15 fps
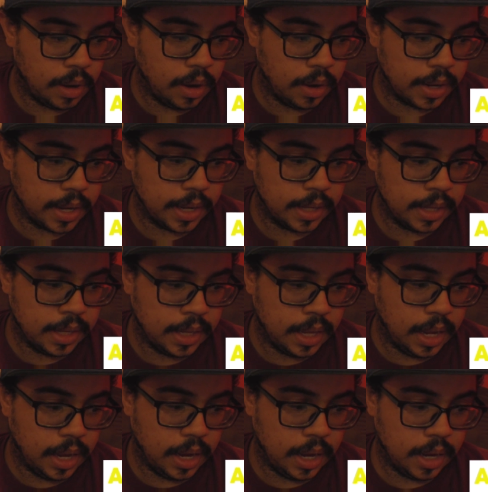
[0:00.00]
Okay.
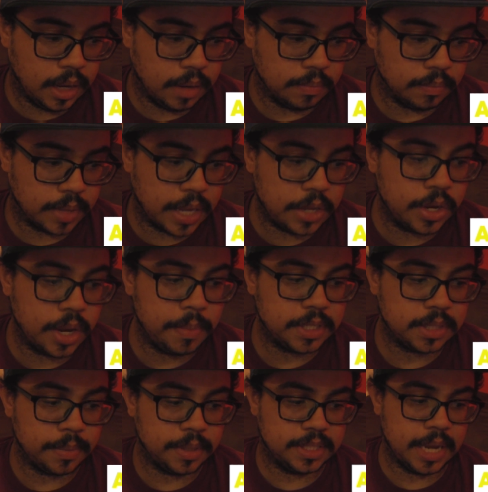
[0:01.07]
Can you give me
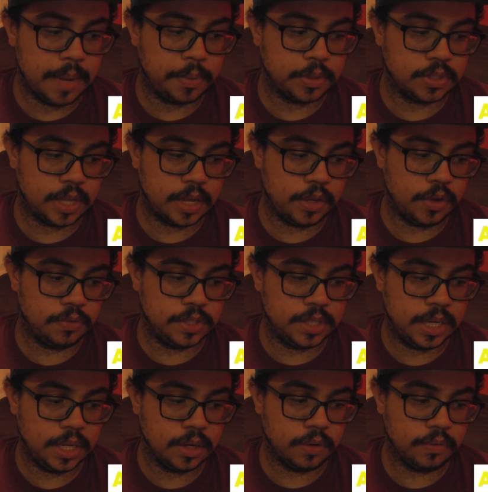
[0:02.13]
some examples that you've
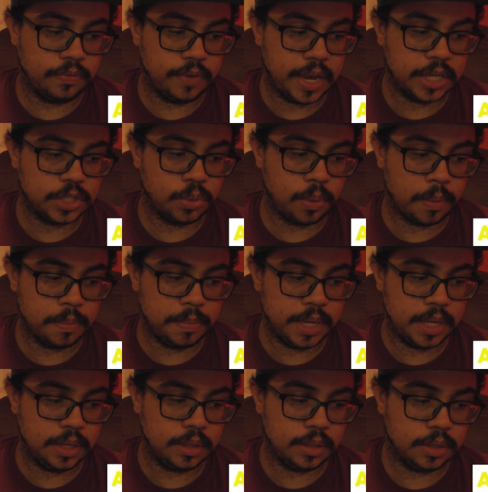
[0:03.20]
seen of Asian women
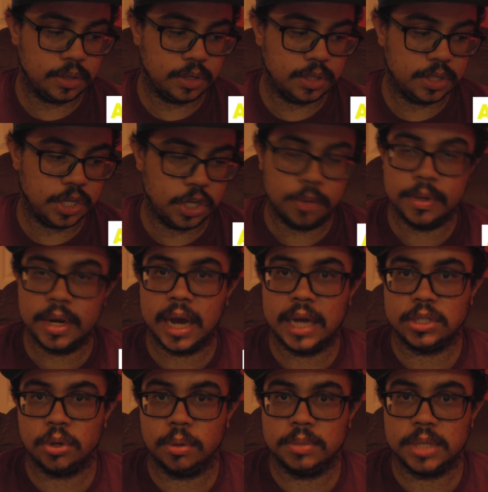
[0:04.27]
being
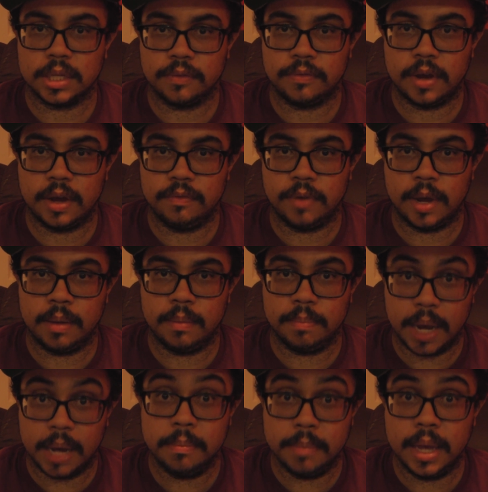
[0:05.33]
dehumanized or objectified
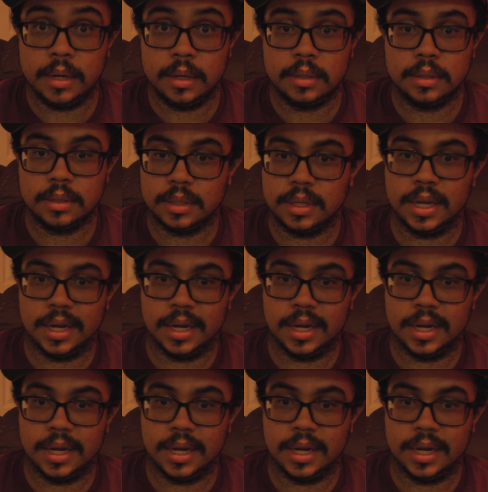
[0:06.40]
by men? God.